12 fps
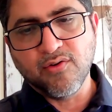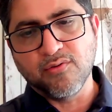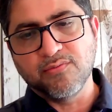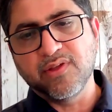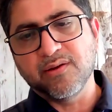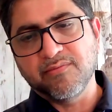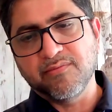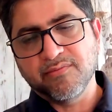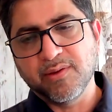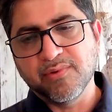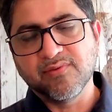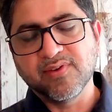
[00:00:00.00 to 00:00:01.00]
hope that
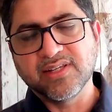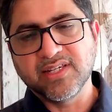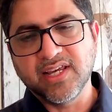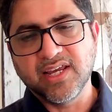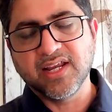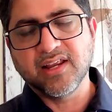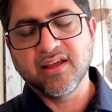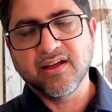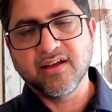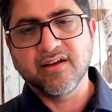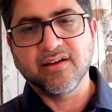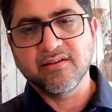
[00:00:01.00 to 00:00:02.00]
people will see it,
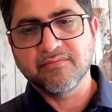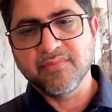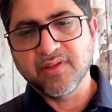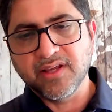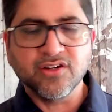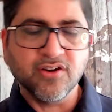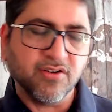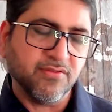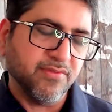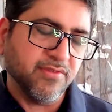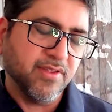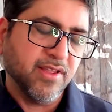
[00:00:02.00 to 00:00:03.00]
it's
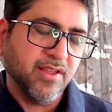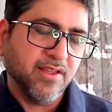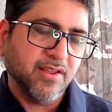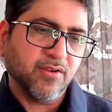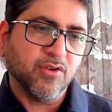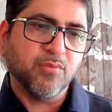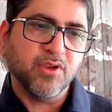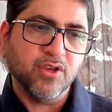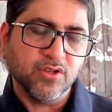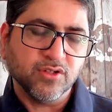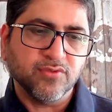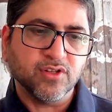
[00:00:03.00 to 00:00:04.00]
not going to be
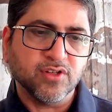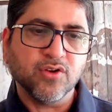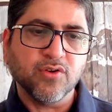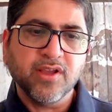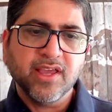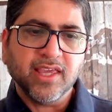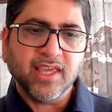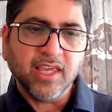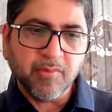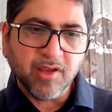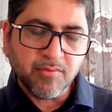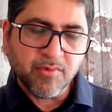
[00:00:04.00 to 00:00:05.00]
useful. So
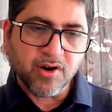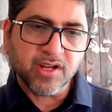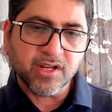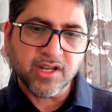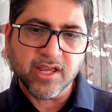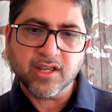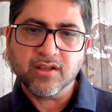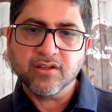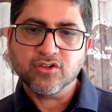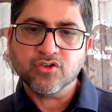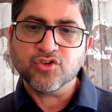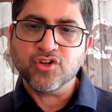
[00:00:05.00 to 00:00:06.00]
email
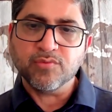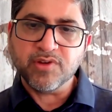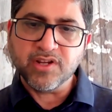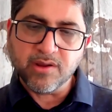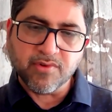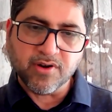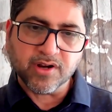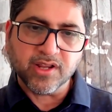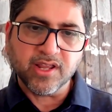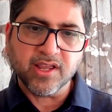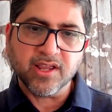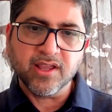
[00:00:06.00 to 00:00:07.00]
marketing, social media
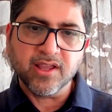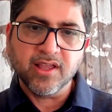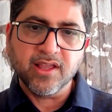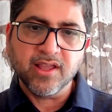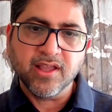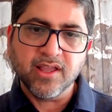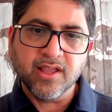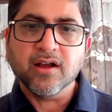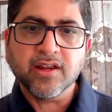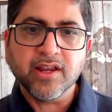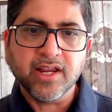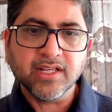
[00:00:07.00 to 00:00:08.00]
marketing,
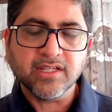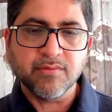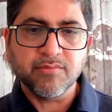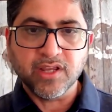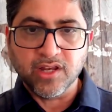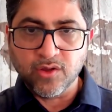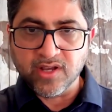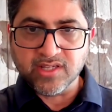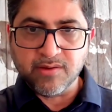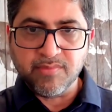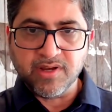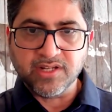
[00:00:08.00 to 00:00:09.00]
creating something new,
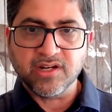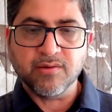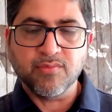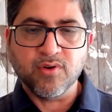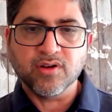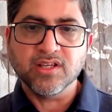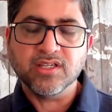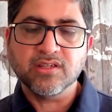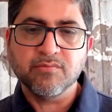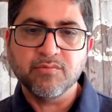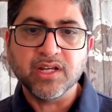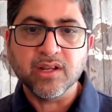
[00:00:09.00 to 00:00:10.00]
as I mentioned about
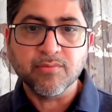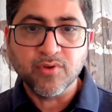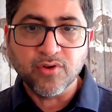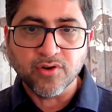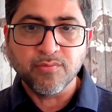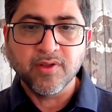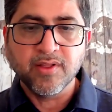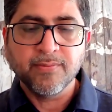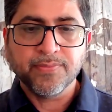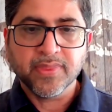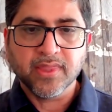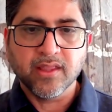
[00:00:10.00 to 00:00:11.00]
this meetup group
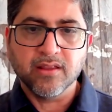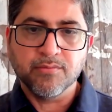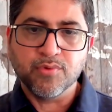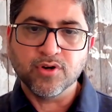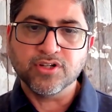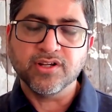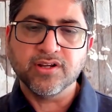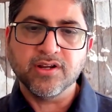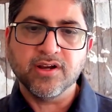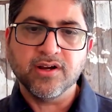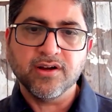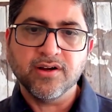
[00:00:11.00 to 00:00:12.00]
that the
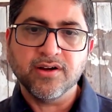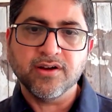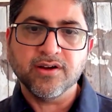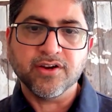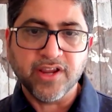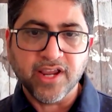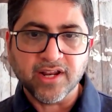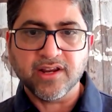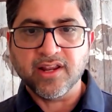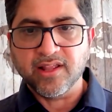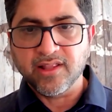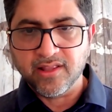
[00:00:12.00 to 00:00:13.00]
person
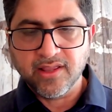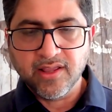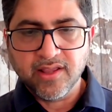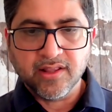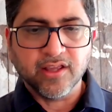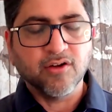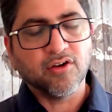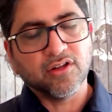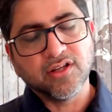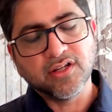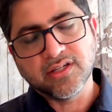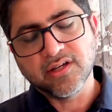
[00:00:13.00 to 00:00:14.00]
created, and they
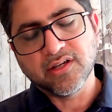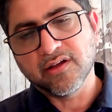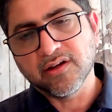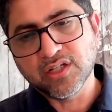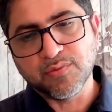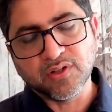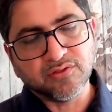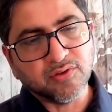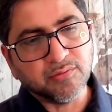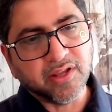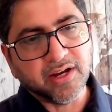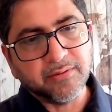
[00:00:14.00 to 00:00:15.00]
got this response
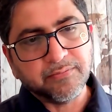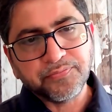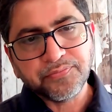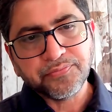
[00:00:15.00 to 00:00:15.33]
from that.